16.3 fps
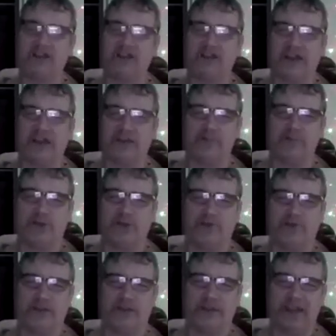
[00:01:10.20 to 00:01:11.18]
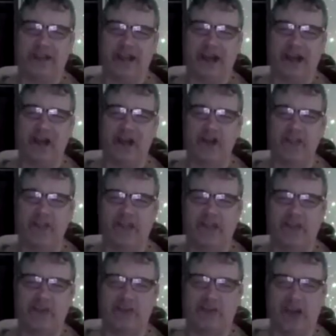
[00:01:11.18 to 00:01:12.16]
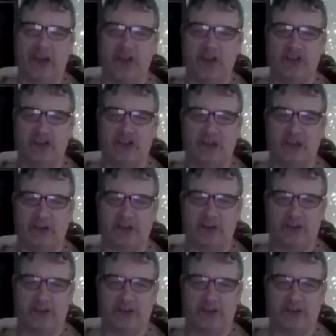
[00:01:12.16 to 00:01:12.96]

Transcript: accent. You perfectly. I understand you. I understand you.